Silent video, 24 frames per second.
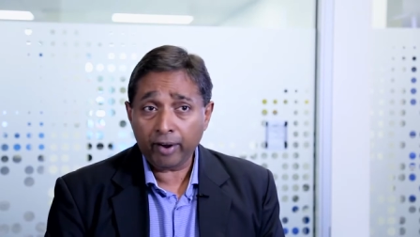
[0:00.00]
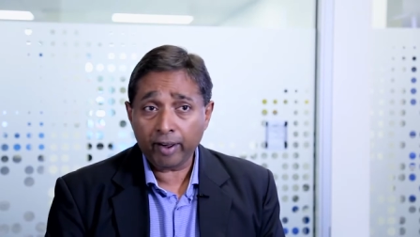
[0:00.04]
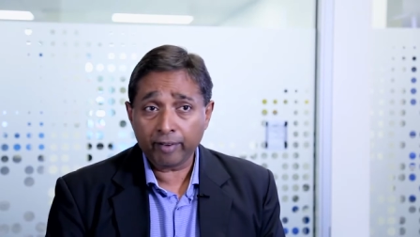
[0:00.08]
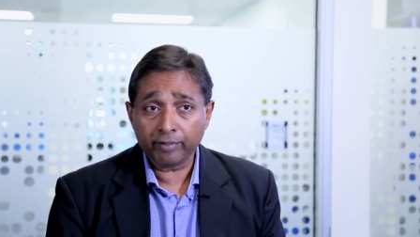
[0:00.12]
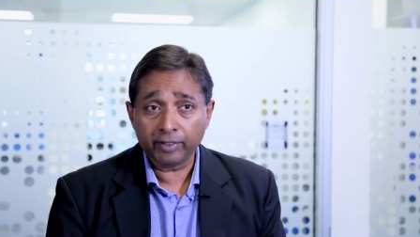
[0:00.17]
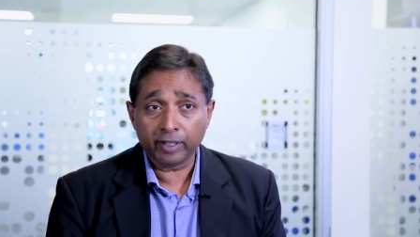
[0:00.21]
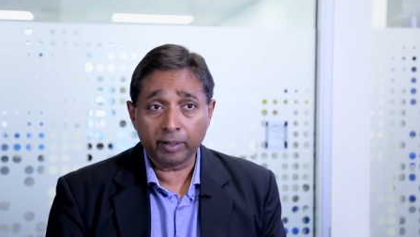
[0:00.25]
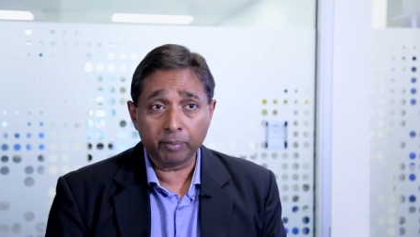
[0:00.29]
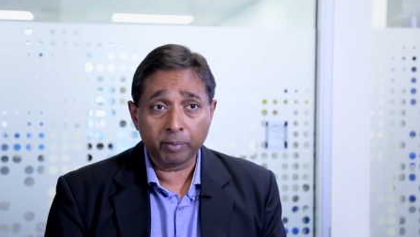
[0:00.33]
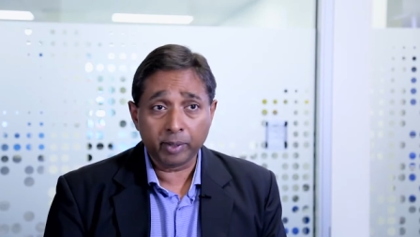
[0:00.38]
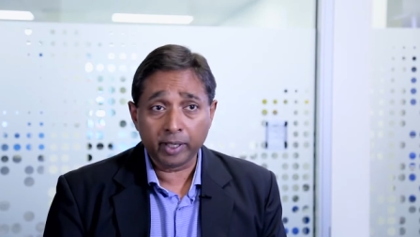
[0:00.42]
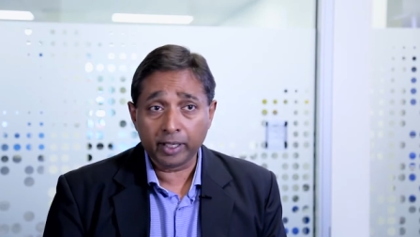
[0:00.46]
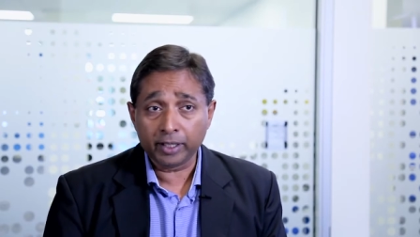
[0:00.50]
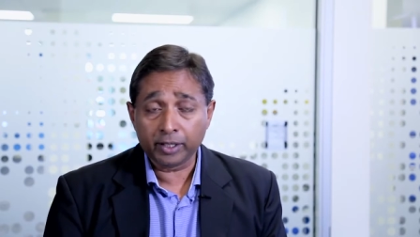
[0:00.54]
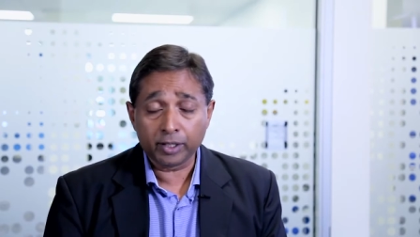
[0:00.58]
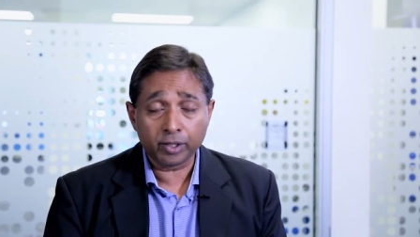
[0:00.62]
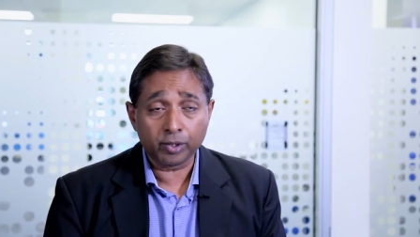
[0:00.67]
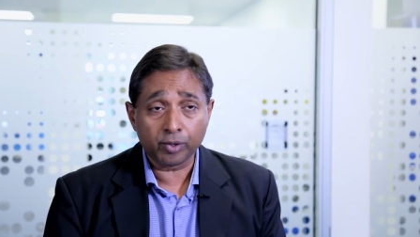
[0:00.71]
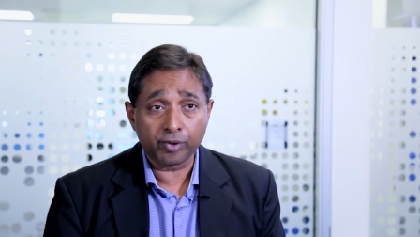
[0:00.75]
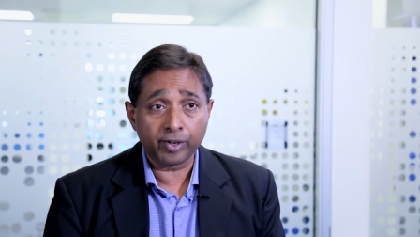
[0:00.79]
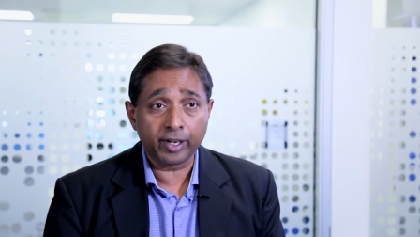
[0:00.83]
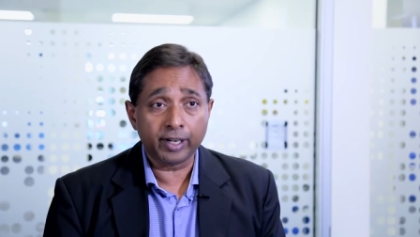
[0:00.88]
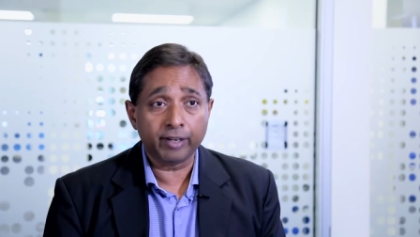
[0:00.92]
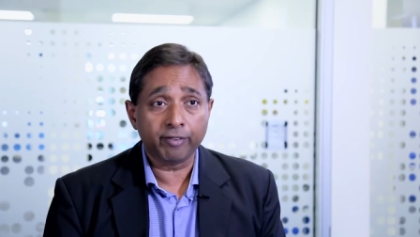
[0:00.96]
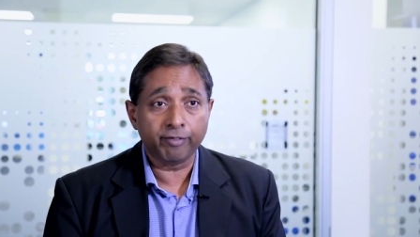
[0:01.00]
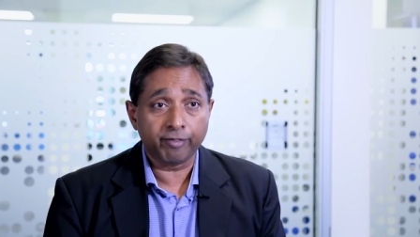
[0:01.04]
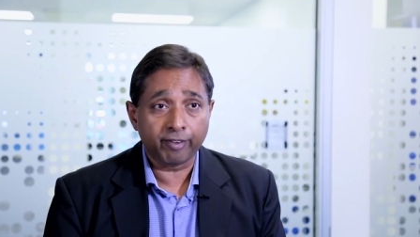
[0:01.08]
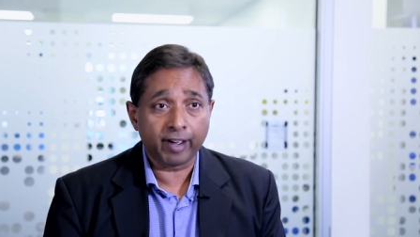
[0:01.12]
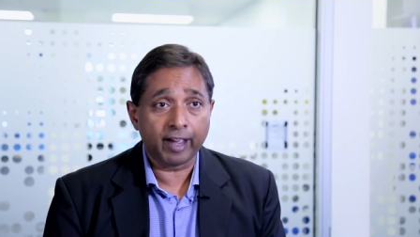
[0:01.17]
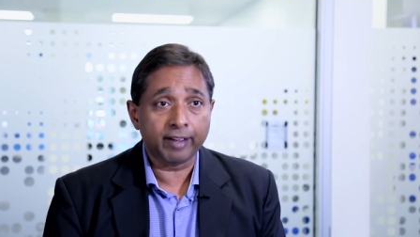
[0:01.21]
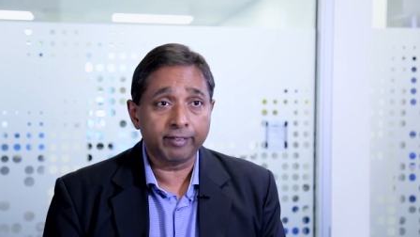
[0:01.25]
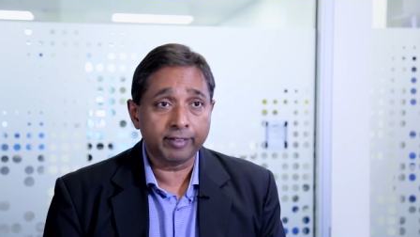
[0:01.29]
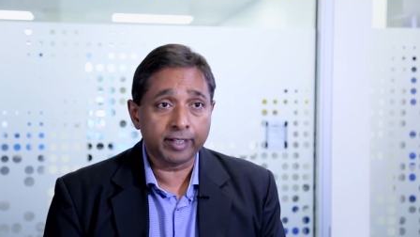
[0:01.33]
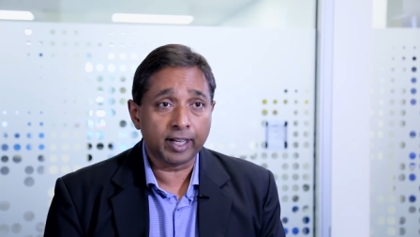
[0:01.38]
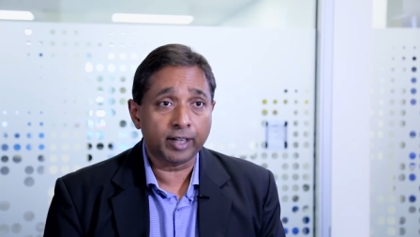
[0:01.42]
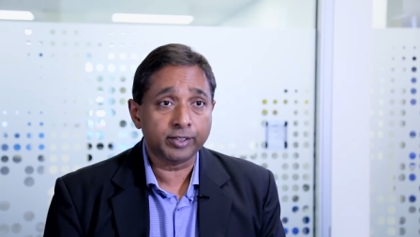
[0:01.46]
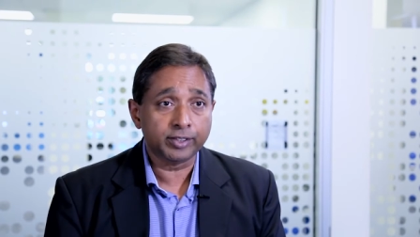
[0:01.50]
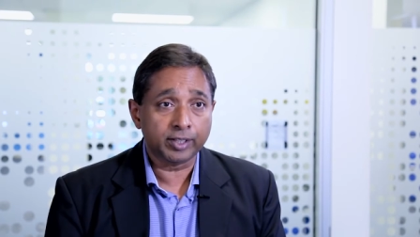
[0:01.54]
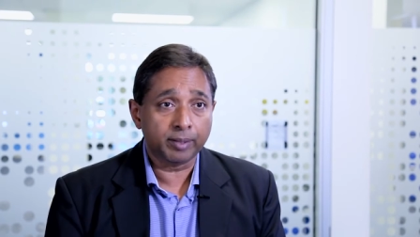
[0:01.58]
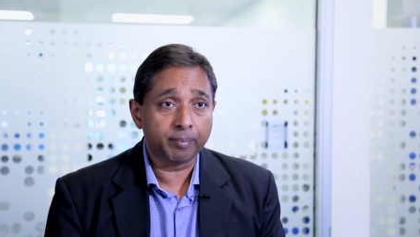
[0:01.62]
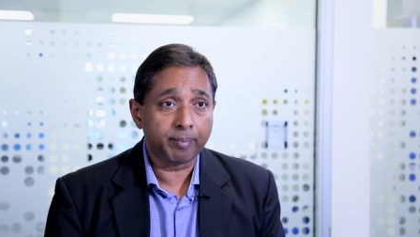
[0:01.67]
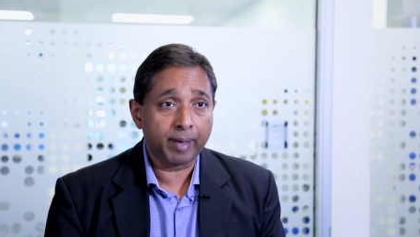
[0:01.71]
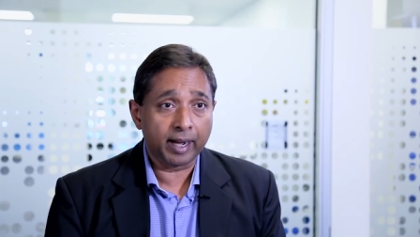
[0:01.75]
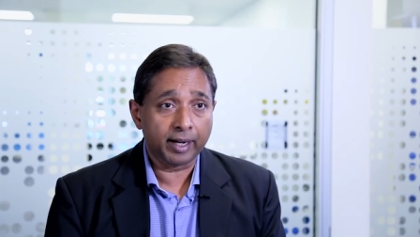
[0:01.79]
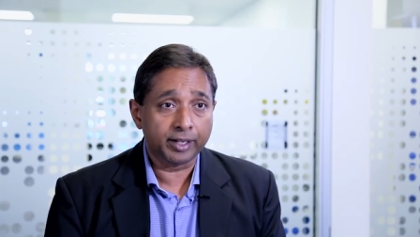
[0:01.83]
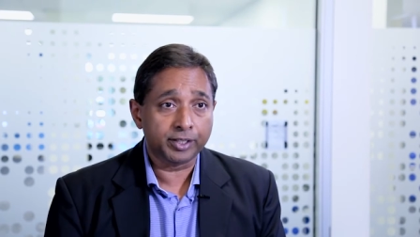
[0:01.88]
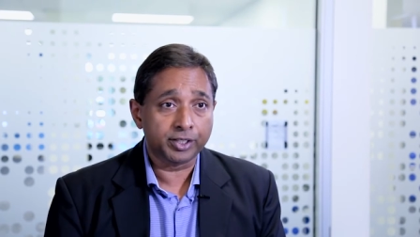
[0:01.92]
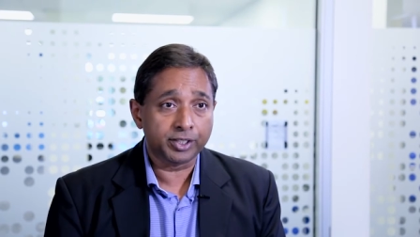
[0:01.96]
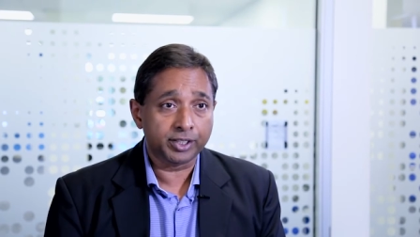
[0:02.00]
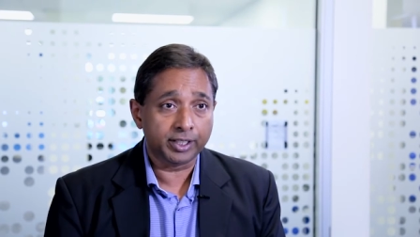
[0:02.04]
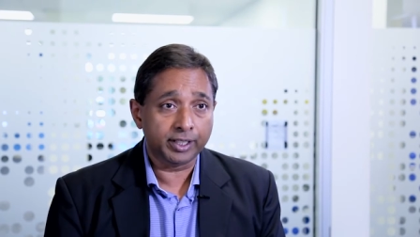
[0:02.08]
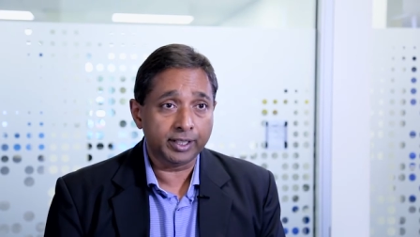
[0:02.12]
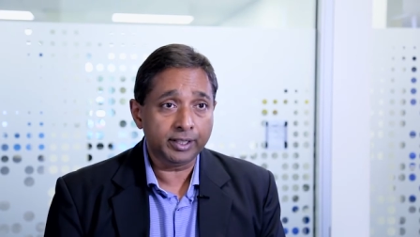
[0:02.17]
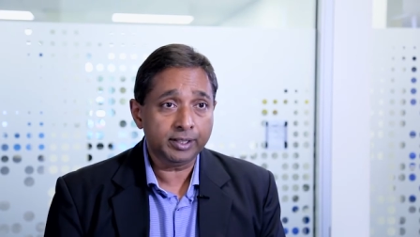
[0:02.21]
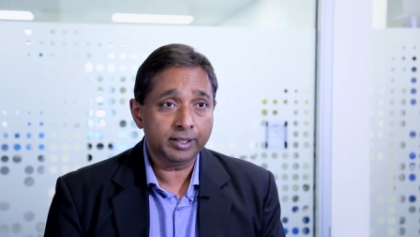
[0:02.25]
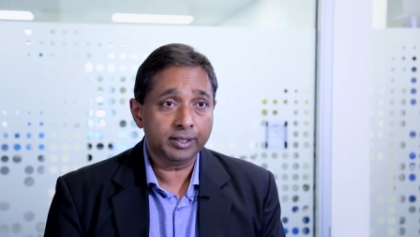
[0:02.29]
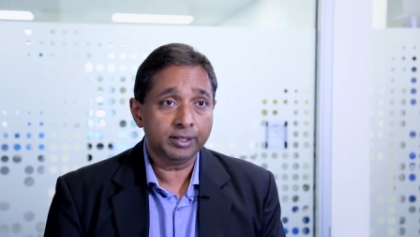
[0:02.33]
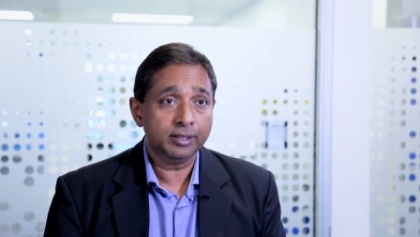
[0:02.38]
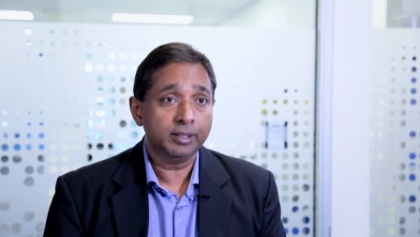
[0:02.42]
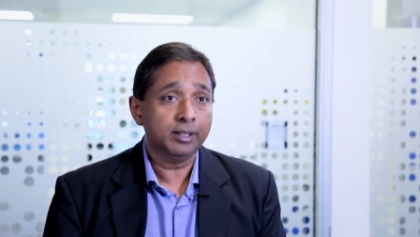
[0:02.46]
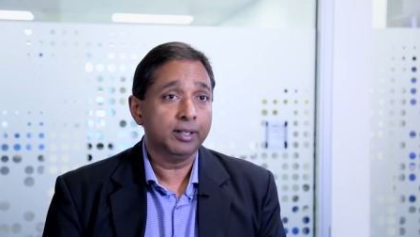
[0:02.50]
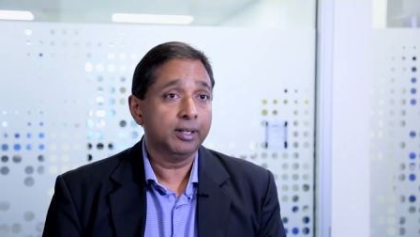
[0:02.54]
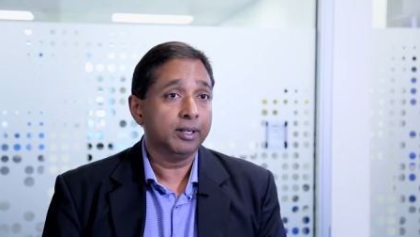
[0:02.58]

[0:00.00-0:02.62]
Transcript: have the ability to read five thousand balance sheets.